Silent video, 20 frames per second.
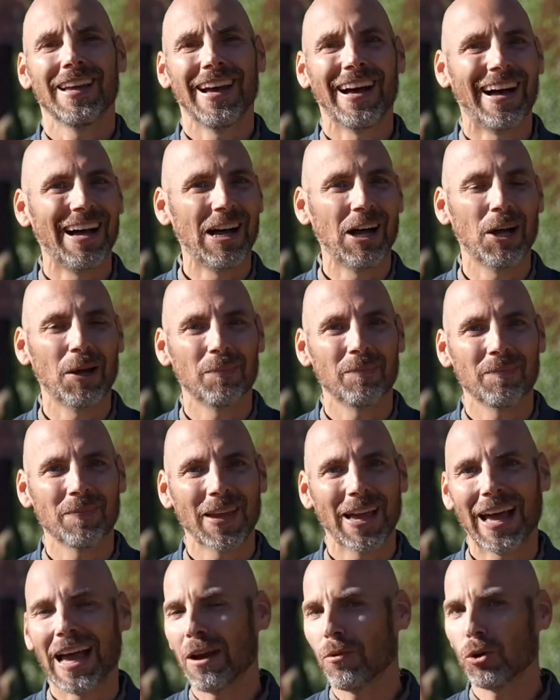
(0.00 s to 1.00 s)

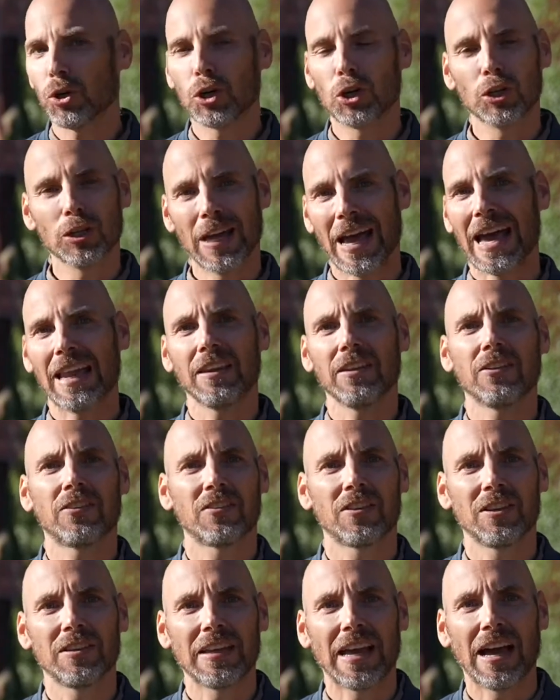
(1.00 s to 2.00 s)
um, I will gladly
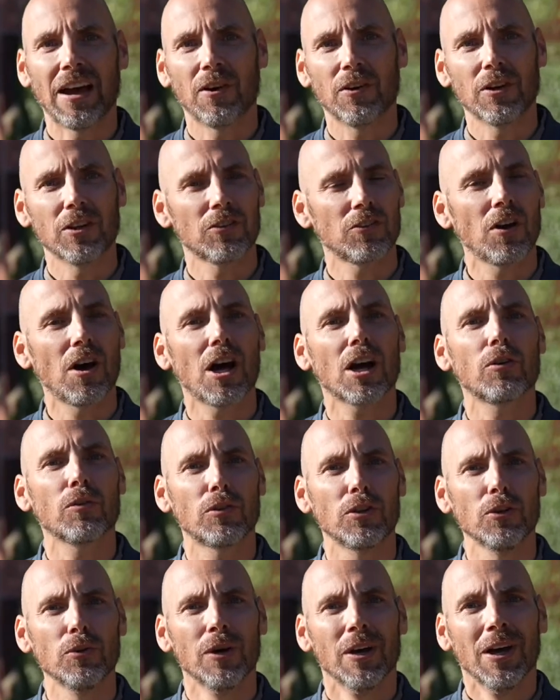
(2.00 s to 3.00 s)
sit down and talk
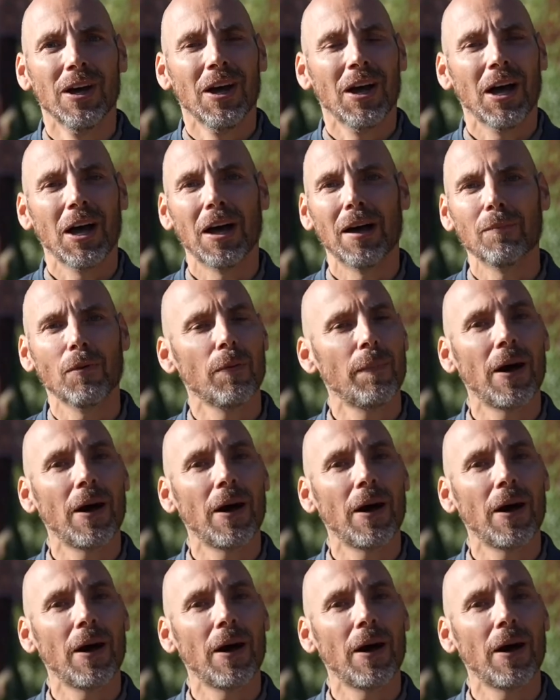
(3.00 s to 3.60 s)
with you um,